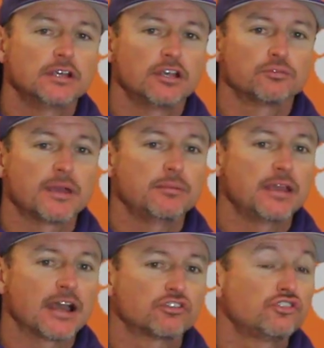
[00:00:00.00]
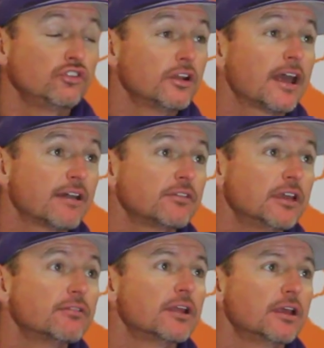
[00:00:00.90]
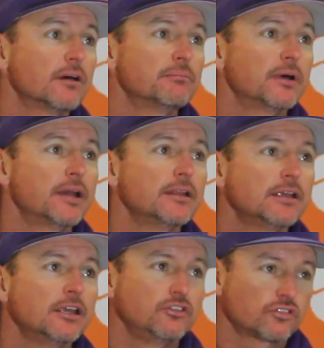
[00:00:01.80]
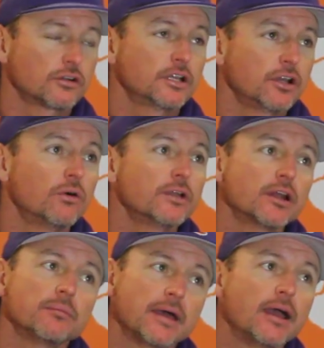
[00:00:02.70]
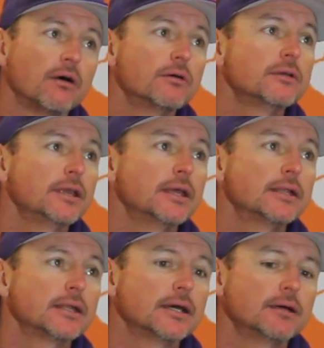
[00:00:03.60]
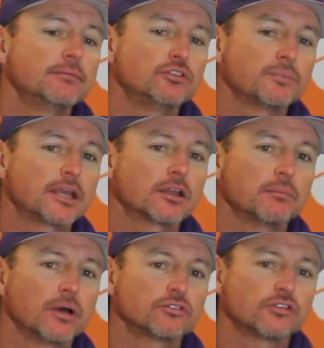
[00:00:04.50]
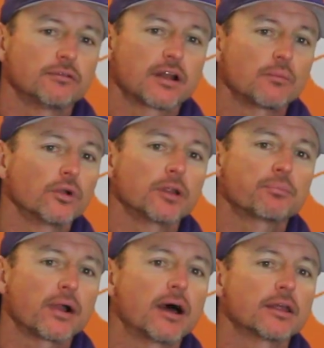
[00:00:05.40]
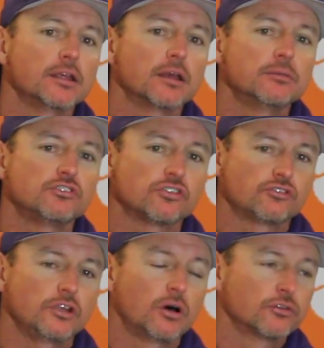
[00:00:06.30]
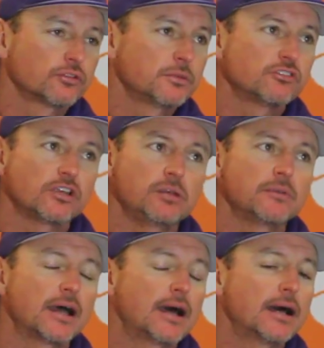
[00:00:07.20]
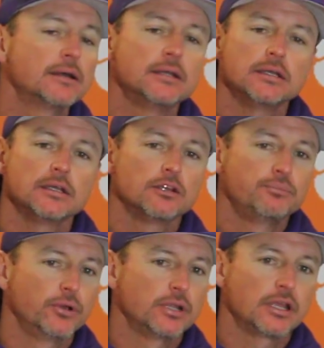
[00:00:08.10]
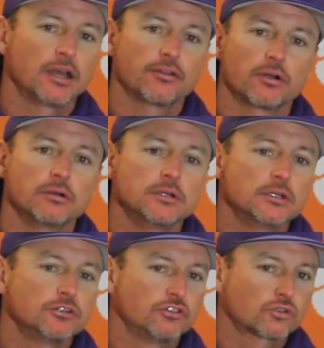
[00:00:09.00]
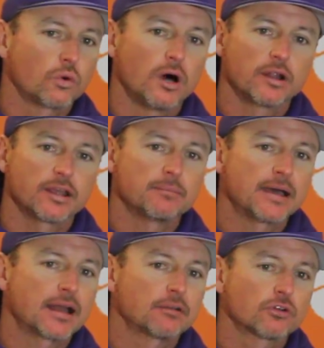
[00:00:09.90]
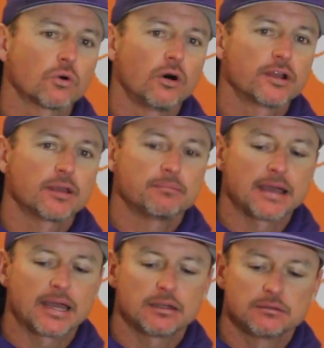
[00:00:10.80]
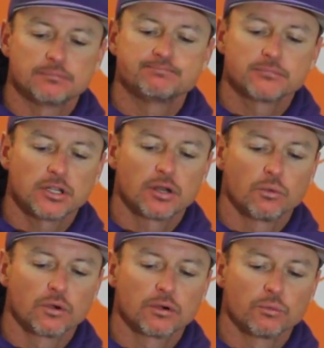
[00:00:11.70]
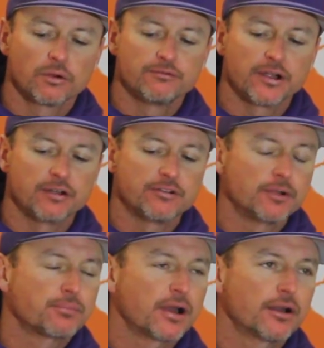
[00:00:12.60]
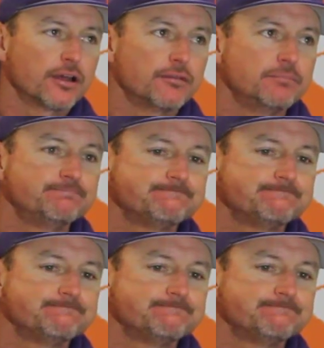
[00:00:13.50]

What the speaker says: as maybe I should have given him, but he's certainly going to get them now, and he's making the most of it. I'm really proud of him. He's just the ultimate team guy, putting together just quality at bat after quality at bat, and we're very, very proud of him.